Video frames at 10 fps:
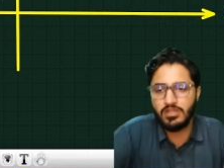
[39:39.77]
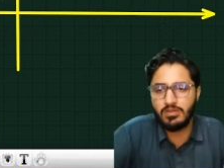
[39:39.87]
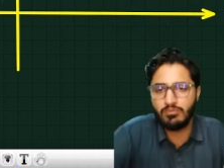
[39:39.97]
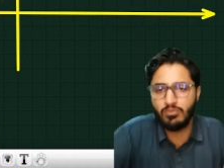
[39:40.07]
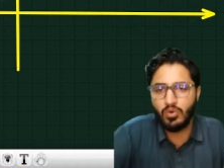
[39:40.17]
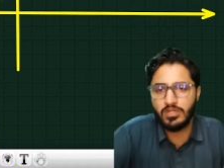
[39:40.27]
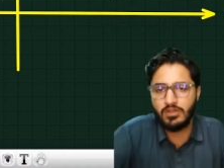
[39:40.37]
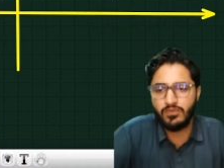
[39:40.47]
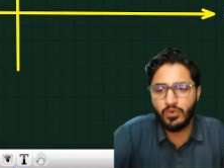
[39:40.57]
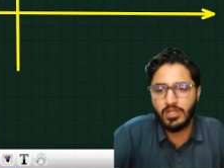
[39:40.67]
is more
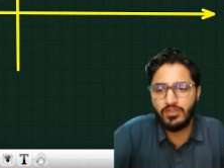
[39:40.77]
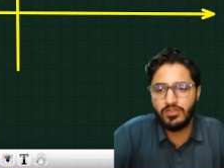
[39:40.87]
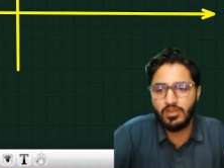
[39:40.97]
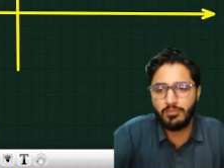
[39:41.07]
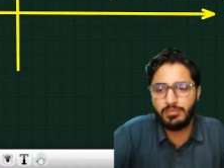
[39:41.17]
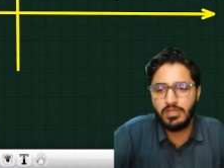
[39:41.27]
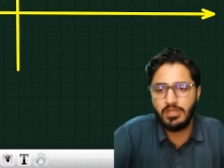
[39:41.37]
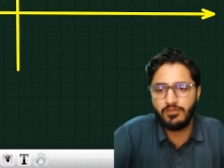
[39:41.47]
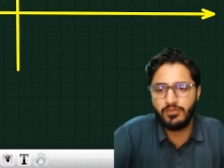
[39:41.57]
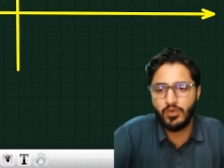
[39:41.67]
than frequency of B
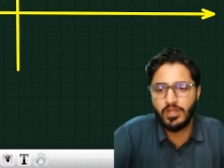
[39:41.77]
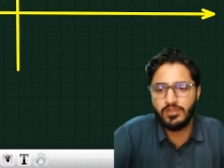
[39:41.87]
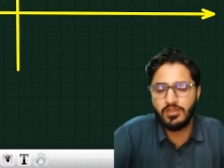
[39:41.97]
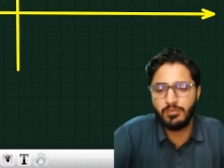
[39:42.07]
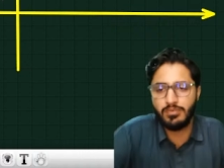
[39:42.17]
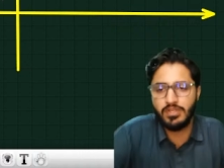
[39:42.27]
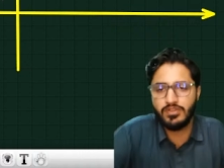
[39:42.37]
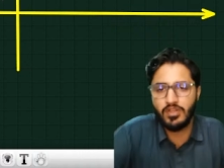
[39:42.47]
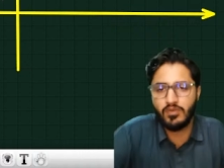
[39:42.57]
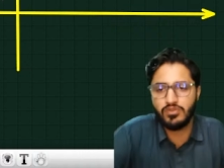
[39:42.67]
and frequency of B
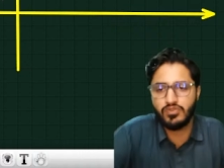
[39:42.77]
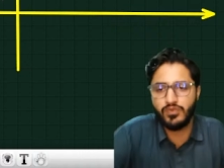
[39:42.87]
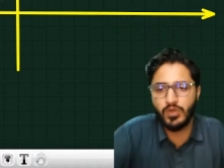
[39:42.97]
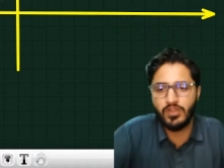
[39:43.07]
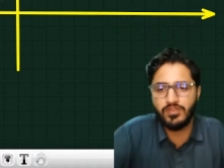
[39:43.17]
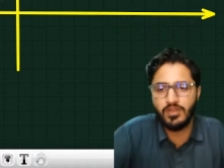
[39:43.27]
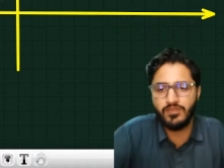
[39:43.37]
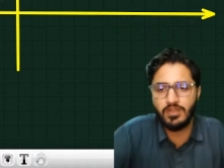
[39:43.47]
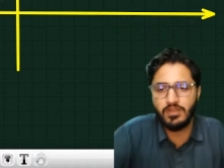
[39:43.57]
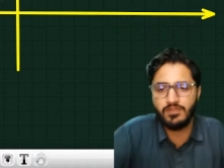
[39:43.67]
is equal to frequency of
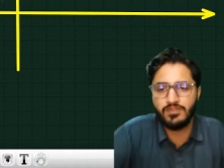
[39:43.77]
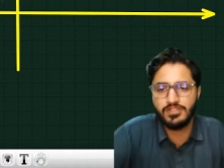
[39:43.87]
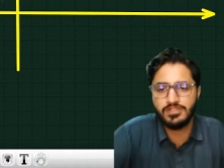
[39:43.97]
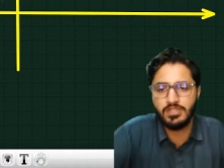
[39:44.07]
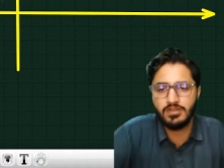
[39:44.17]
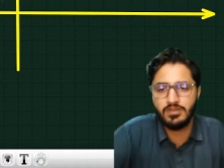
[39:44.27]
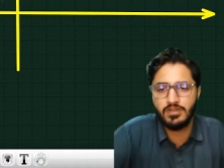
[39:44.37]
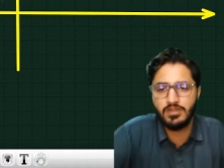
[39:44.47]
A. First thing,